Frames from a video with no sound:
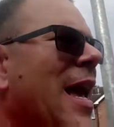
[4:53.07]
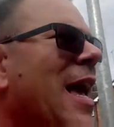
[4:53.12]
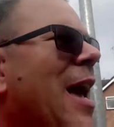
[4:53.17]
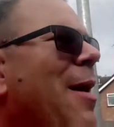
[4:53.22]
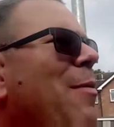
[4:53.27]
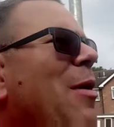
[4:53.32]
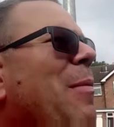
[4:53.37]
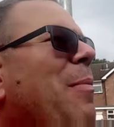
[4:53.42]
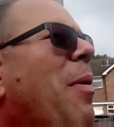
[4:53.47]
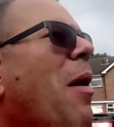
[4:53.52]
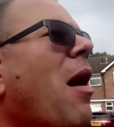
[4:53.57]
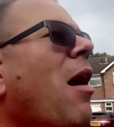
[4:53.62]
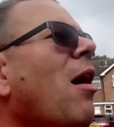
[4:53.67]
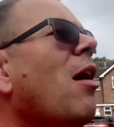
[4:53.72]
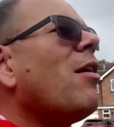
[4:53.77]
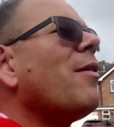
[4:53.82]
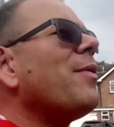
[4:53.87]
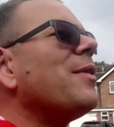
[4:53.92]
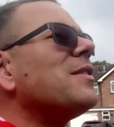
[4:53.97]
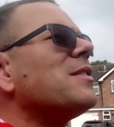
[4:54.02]
But
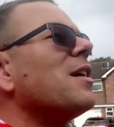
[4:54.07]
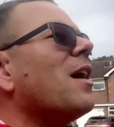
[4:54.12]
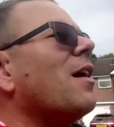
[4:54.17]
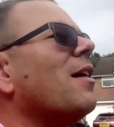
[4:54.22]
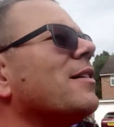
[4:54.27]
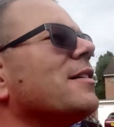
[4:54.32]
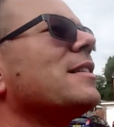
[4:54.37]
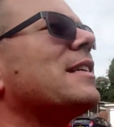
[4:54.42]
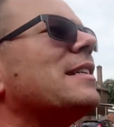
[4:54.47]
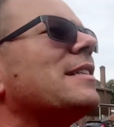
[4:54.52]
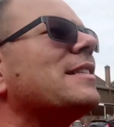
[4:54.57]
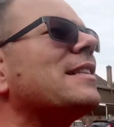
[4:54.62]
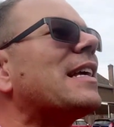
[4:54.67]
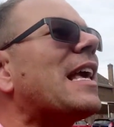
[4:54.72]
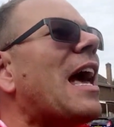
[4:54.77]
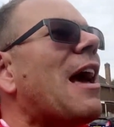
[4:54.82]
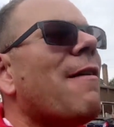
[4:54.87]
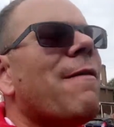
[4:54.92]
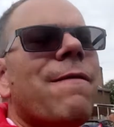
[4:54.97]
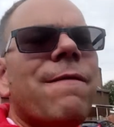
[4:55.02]
part of the task is to
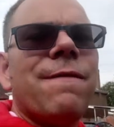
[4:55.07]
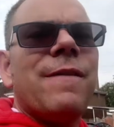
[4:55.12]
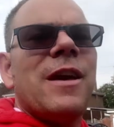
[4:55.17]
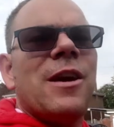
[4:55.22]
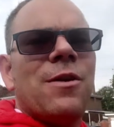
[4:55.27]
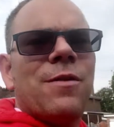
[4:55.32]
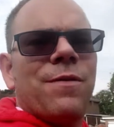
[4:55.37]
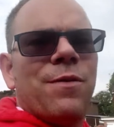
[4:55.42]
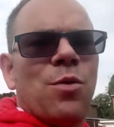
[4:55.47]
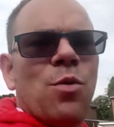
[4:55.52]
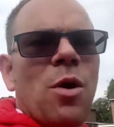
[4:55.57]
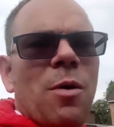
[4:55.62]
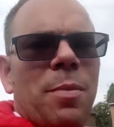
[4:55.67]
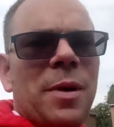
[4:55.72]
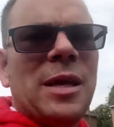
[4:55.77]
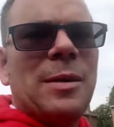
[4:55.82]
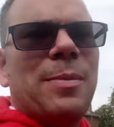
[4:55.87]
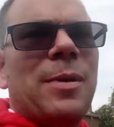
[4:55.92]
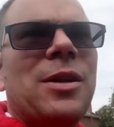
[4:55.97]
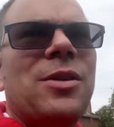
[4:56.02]
get a feel for what
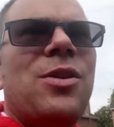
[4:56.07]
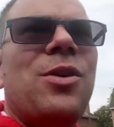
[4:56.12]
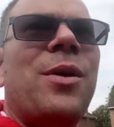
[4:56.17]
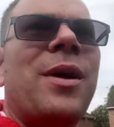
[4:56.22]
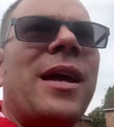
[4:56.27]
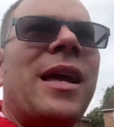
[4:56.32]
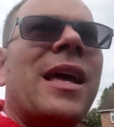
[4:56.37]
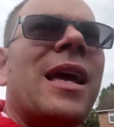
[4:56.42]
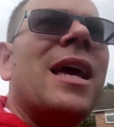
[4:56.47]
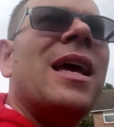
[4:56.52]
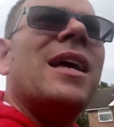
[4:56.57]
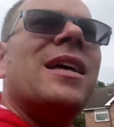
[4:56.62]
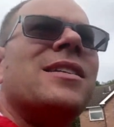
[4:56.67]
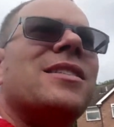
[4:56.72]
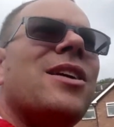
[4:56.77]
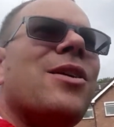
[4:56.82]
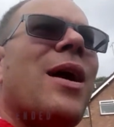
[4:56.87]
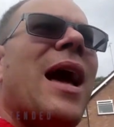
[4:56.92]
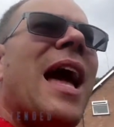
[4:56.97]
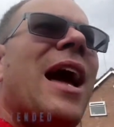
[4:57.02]
people are doing.
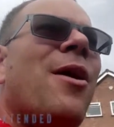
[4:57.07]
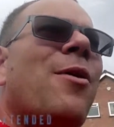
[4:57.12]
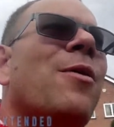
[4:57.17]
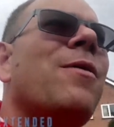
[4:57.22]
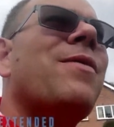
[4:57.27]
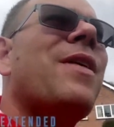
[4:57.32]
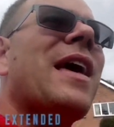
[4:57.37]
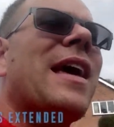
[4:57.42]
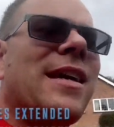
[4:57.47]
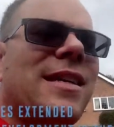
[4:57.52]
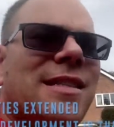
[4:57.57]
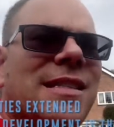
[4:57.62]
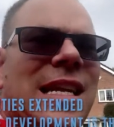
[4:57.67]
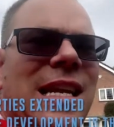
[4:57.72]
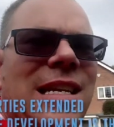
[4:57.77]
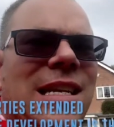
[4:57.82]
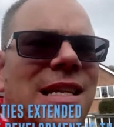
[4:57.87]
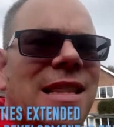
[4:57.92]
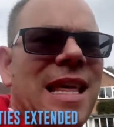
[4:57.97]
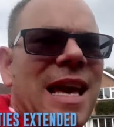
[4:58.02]
So how have they
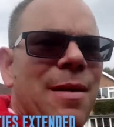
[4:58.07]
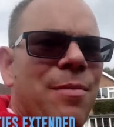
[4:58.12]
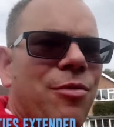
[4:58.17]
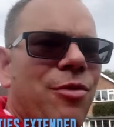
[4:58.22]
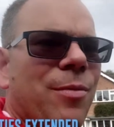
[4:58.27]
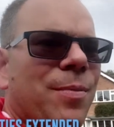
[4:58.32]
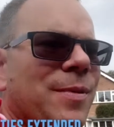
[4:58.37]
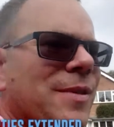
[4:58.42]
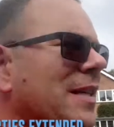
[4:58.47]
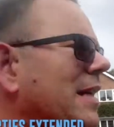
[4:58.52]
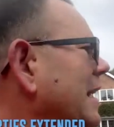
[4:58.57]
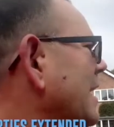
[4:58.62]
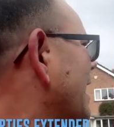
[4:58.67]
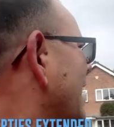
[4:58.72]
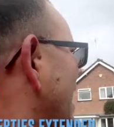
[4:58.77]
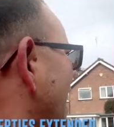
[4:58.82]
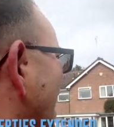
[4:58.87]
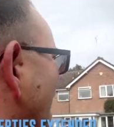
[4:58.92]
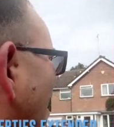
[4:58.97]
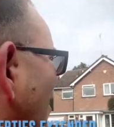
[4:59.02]
extended that property?
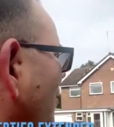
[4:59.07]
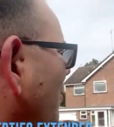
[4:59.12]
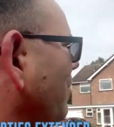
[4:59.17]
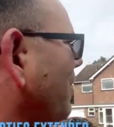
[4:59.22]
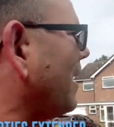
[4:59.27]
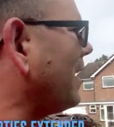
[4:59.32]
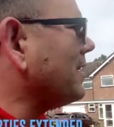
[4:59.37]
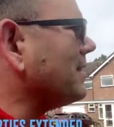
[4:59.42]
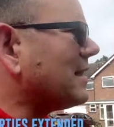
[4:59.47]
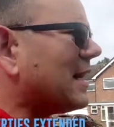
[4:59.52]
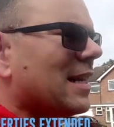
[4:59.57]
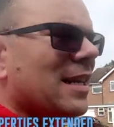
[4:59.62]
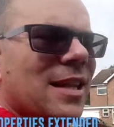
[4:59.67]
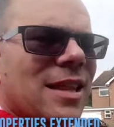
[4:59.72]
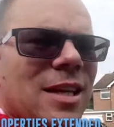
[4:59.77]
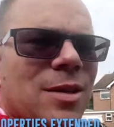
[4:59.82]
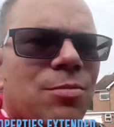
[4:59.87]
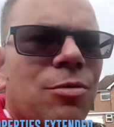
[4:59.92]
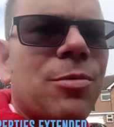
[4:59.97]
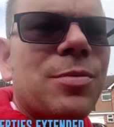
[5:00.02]
How have they extended
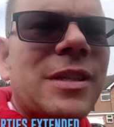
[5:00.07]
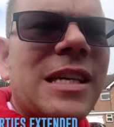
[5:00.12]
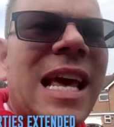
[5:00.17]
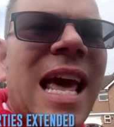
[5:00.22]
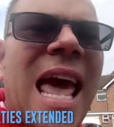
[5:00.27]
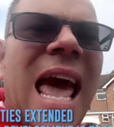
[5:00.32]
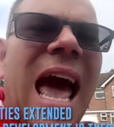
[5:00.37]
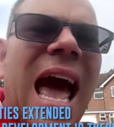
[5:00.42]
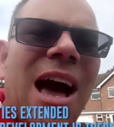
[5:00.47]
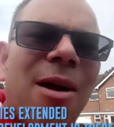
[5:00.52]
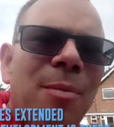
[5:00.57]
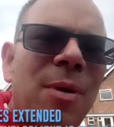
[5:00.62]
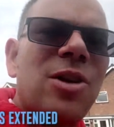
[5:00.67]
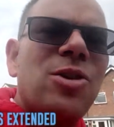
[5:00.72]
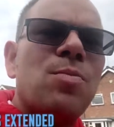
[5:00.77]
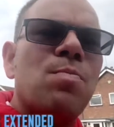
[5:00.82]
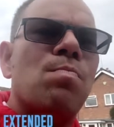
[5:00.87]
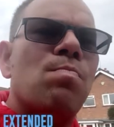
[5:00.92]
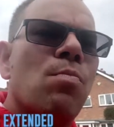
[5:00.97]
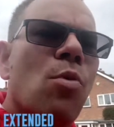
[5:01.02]
this property? How
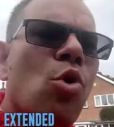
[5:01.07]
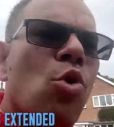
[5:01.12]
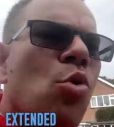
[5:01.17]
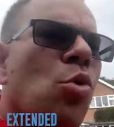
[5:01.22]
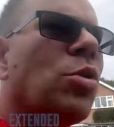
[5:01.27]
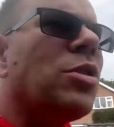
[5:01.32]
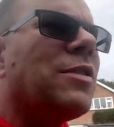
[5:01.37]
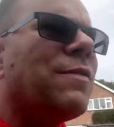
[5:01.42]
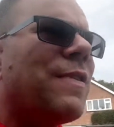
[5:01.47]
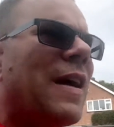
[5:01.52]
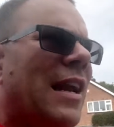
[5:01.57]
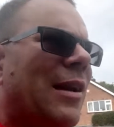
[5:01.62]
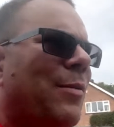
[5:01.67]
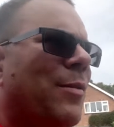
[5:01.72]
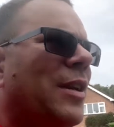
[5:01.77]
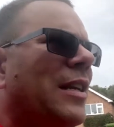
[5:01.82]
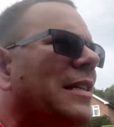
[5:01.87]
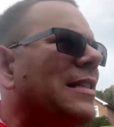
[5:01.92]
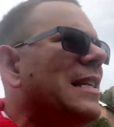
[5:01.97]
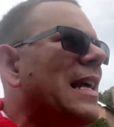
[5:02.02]
much more
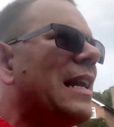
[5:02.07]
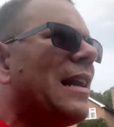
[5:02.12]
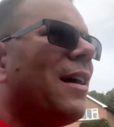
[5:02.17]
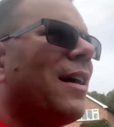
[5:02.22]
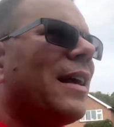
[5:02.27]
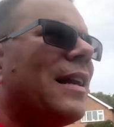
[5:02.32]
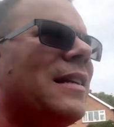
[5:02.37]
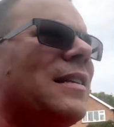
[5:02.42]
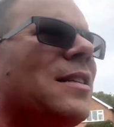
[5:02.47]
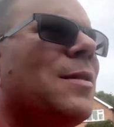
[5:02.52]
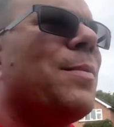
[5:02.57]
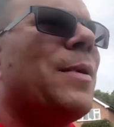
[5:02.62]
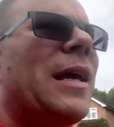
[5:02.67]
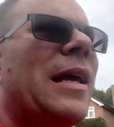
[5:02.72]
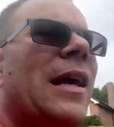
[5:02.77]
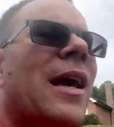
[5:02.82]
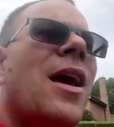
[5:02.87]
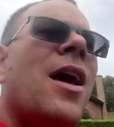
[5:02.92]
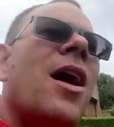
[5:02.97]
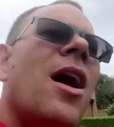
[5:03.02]
development is there likely to
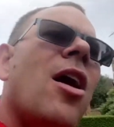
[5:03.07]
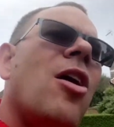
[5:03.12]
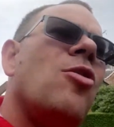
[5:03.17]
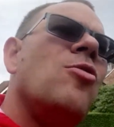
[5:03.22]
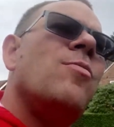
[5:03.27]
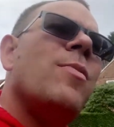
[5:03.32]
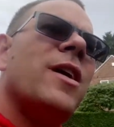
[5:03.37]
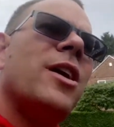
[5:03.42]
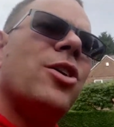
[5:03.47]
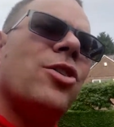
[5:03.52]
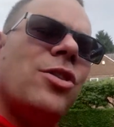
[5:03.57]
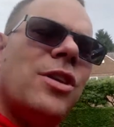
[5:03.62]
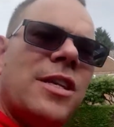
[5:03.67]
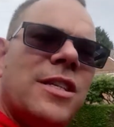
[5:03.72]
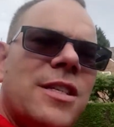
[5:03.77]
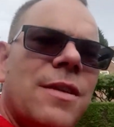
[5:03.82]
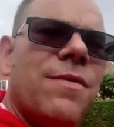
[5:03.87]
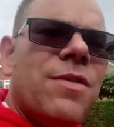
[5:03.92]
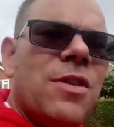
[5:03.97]
be? Oh my goodness, if